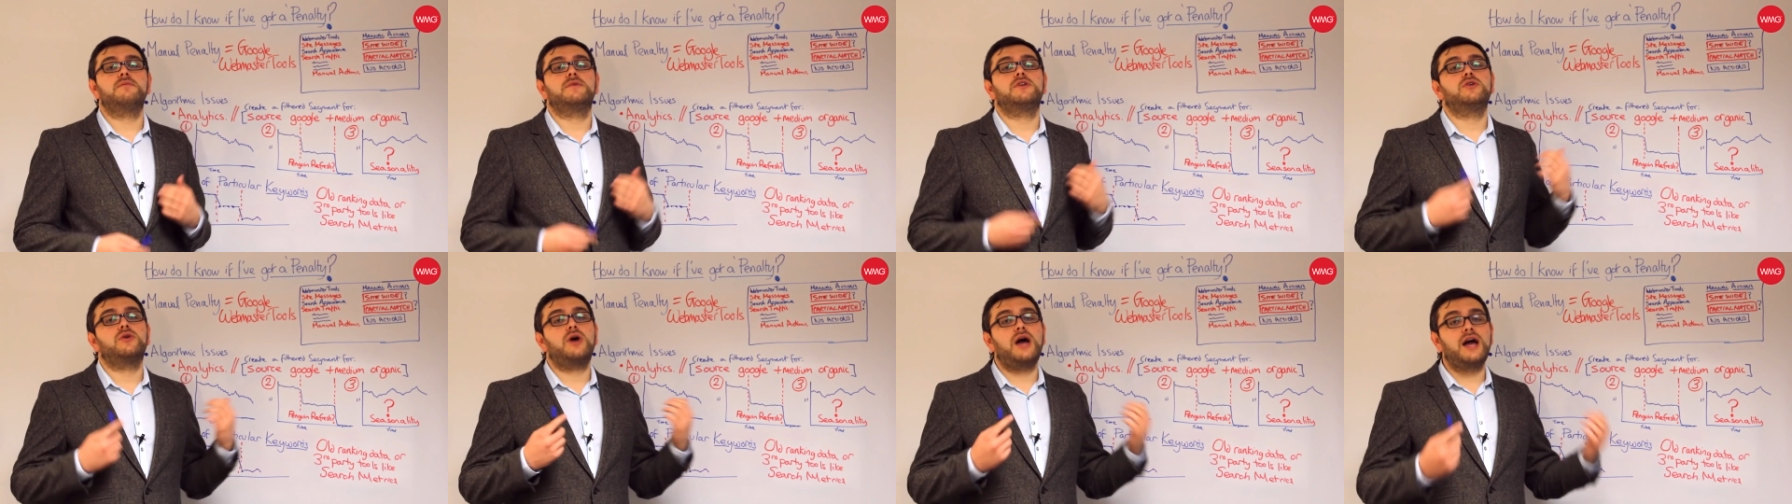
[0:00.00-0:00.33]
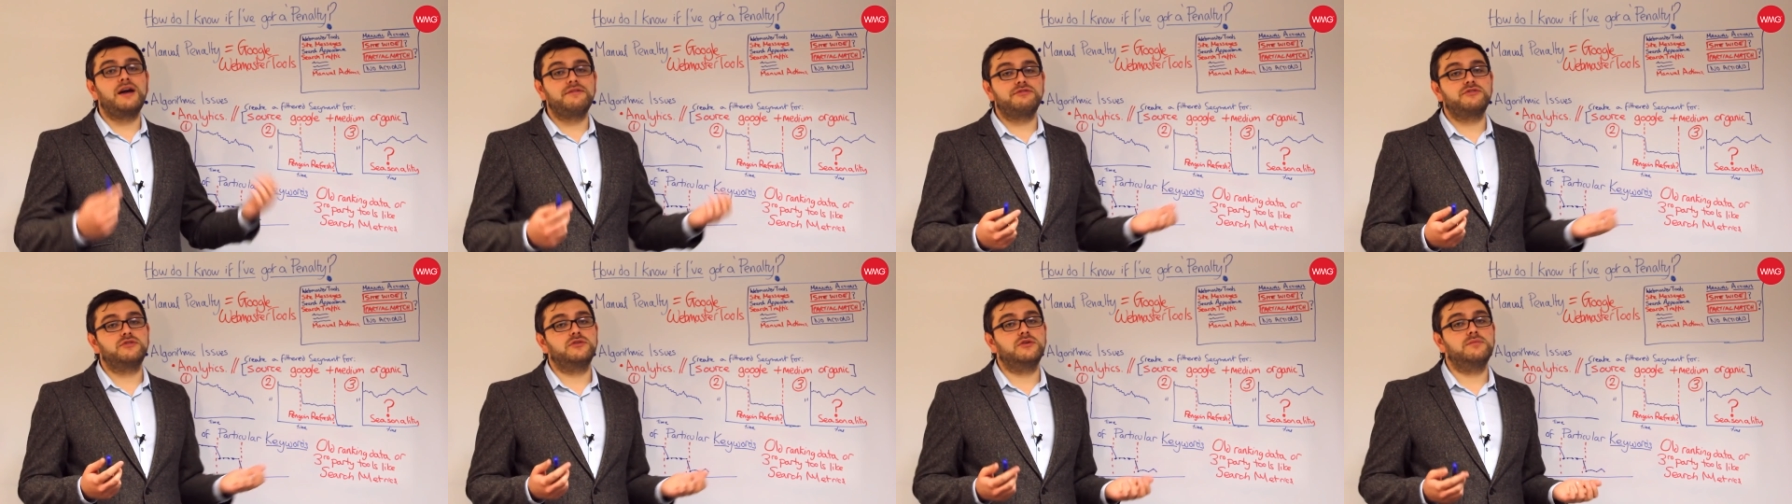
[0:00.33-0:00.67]
you'll
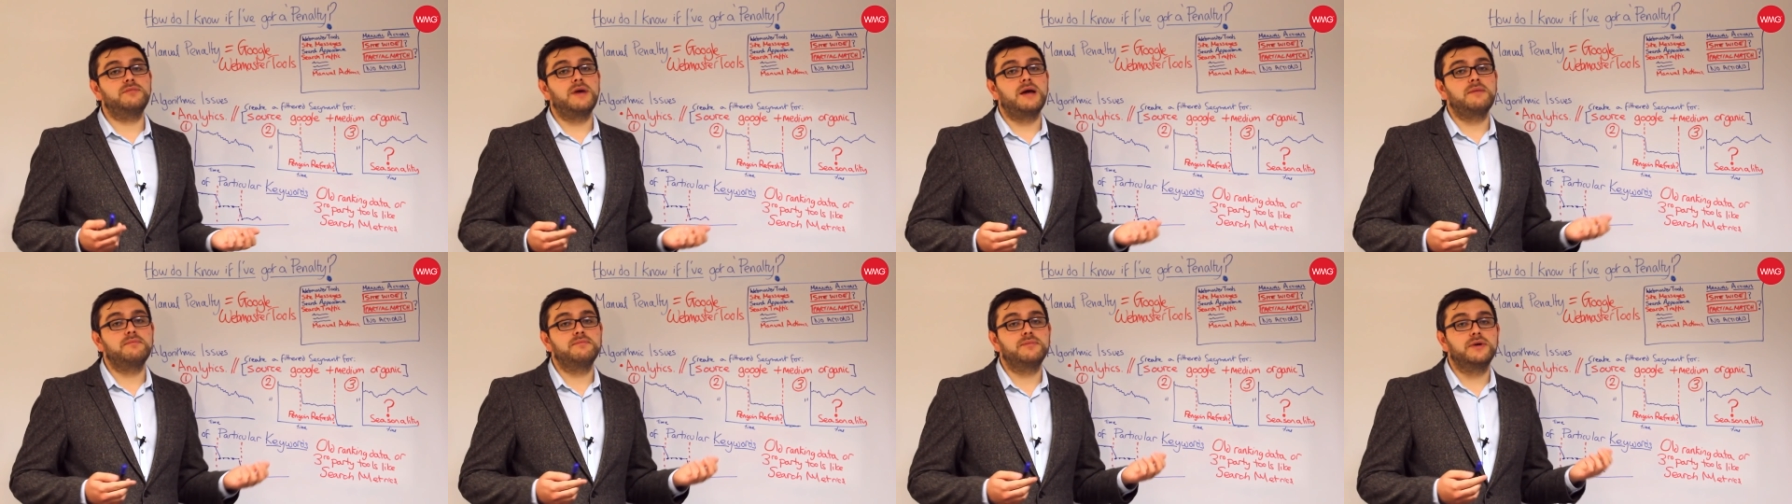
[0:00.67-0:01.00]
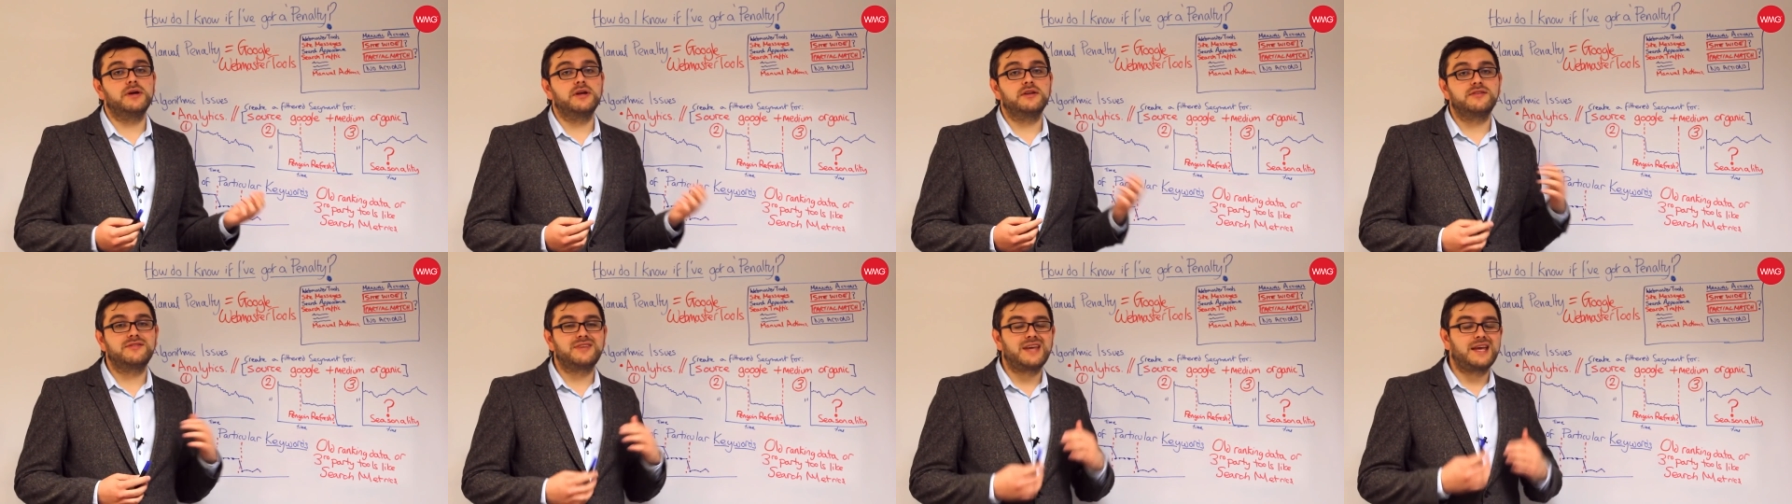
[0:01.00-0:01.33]
have to
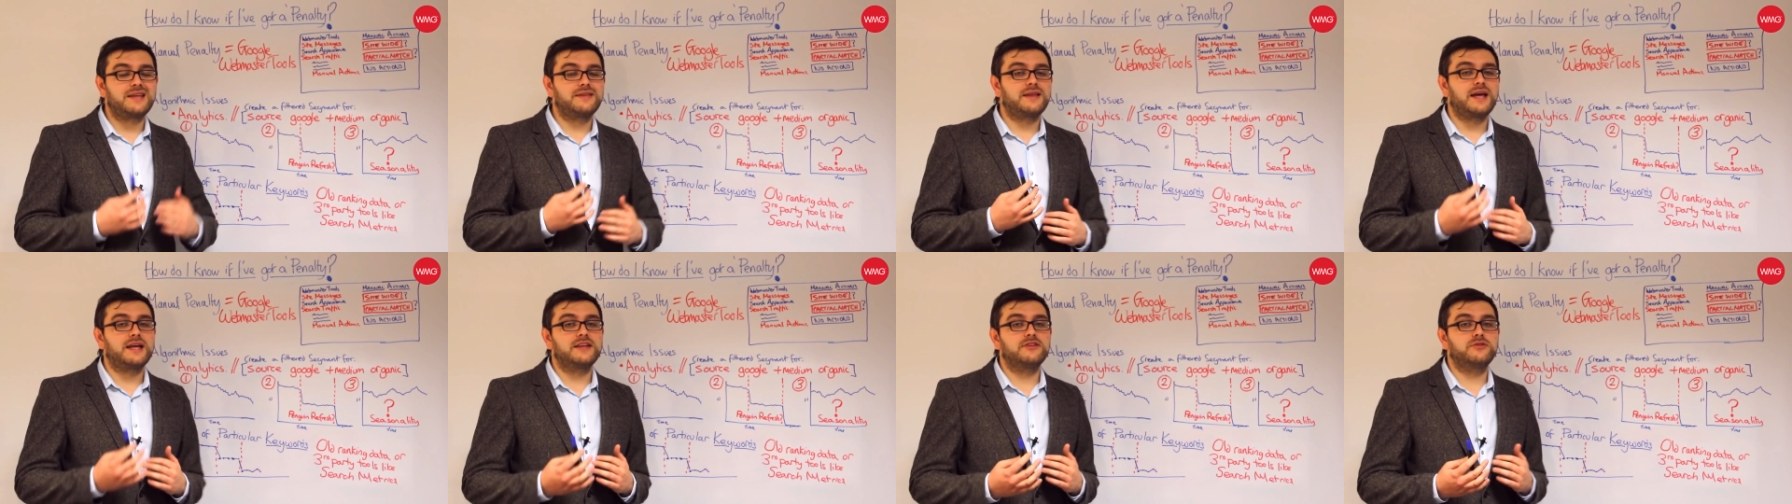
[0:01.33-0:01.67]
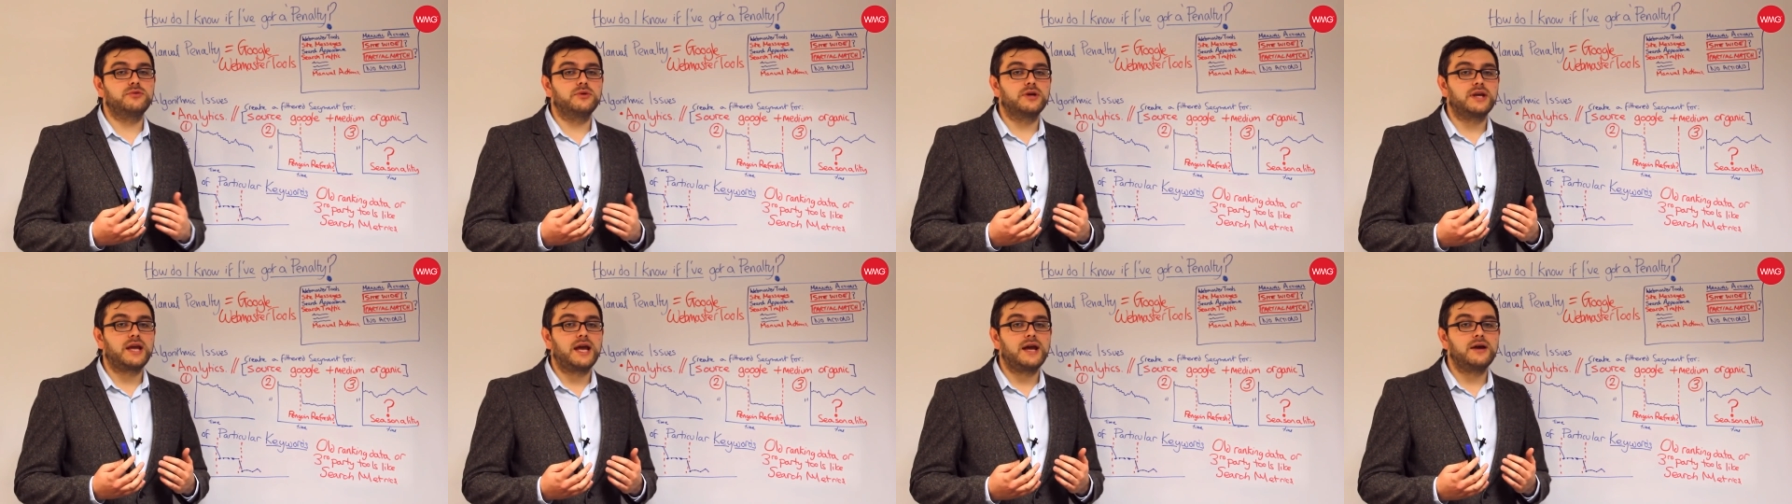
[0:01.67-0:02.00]
remember to take that
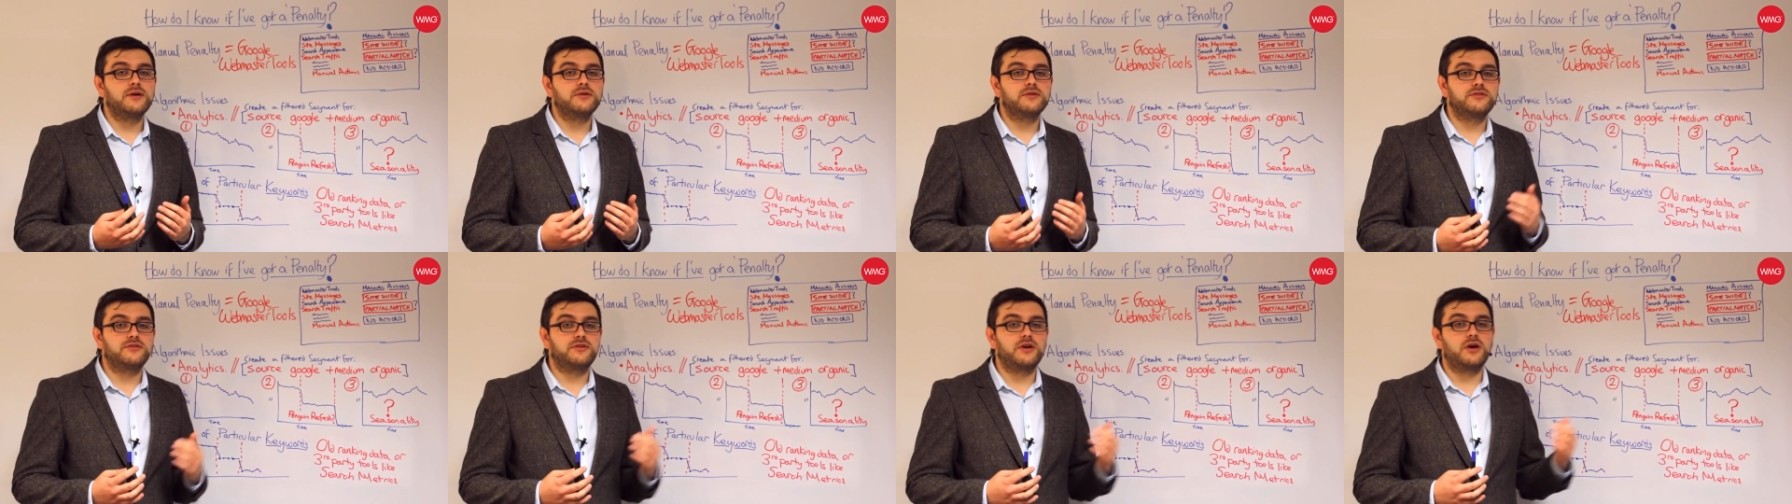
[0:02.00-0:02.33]
into account.